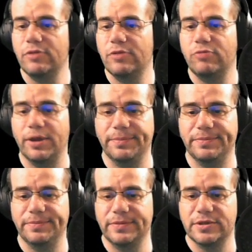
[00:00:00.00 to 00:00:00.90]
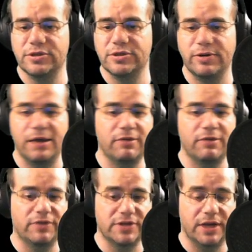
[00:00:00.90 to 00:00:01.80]
Right. So now if
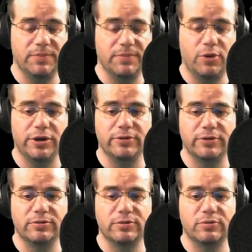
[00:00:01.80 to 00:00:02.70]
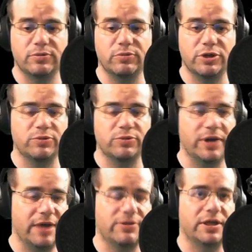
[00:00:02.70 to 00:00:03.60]
I take mono, which we're
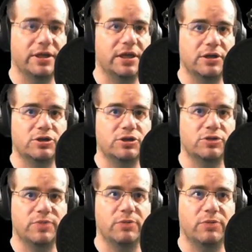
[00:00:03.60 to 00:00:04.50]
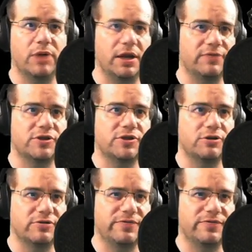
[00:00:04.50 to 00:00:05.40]
now thinking should be, well, if
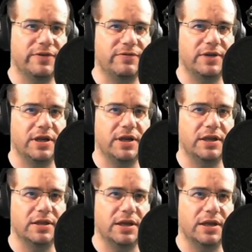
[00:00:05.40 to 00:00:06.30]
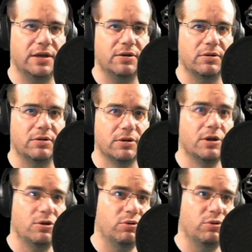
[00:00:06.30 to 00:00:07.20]
2's 50, then
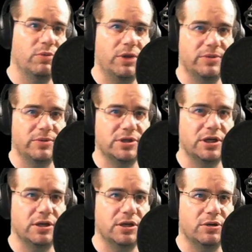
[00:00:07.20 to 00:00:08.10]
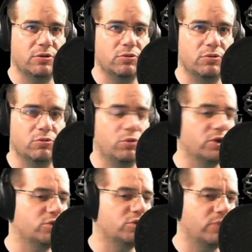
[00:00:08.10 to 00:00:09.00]
we might be seeing
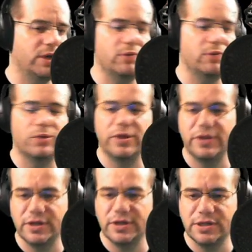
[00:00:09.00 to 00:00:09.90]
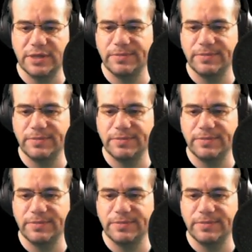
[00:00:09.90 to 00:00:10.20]
120, 130.